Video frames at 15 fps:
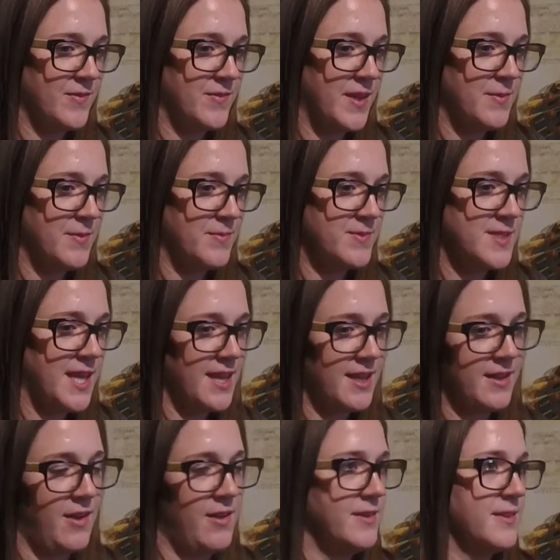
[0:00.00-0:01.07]
they
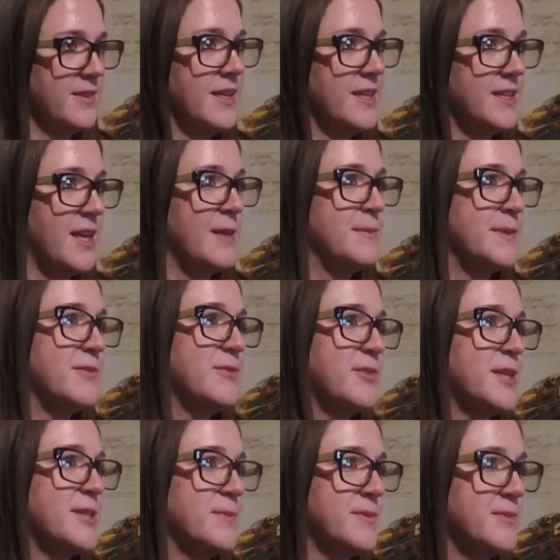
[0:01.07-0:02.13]
take all the incoming
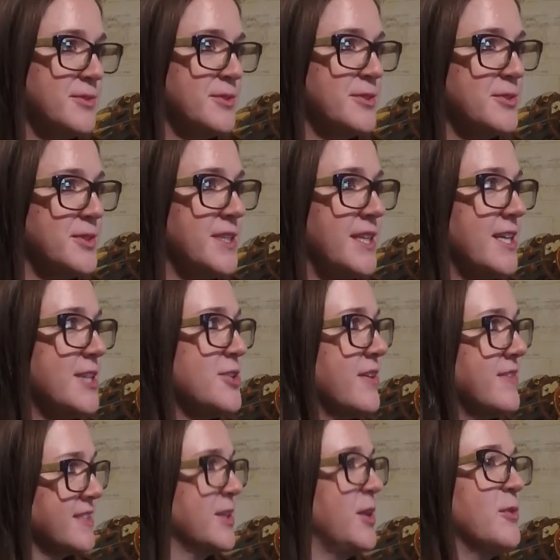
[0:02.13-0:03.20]
freshmen for 3 days.
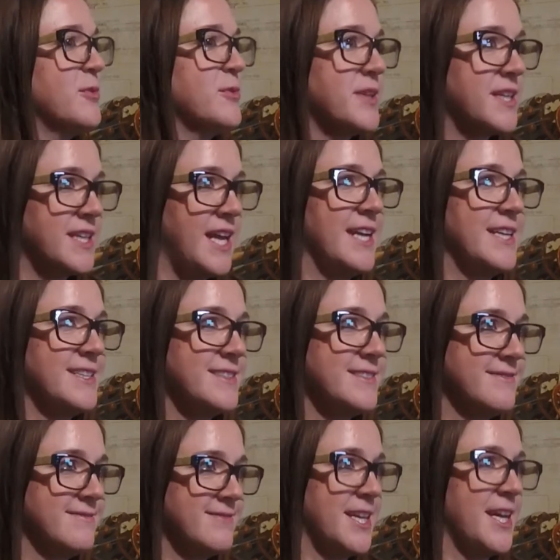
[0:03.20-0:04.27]
You have to go for like an
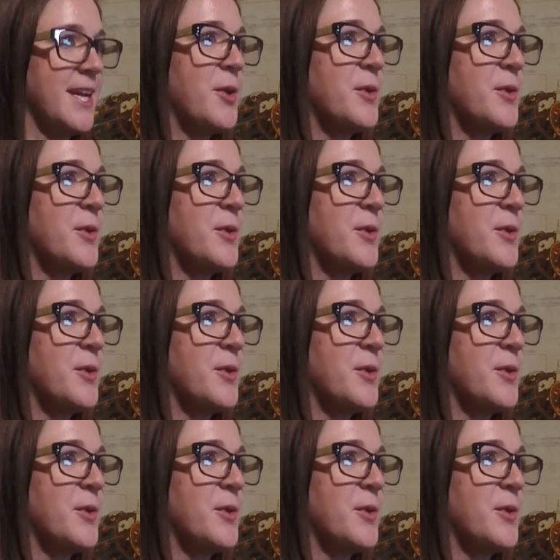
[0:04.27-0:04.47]
on-site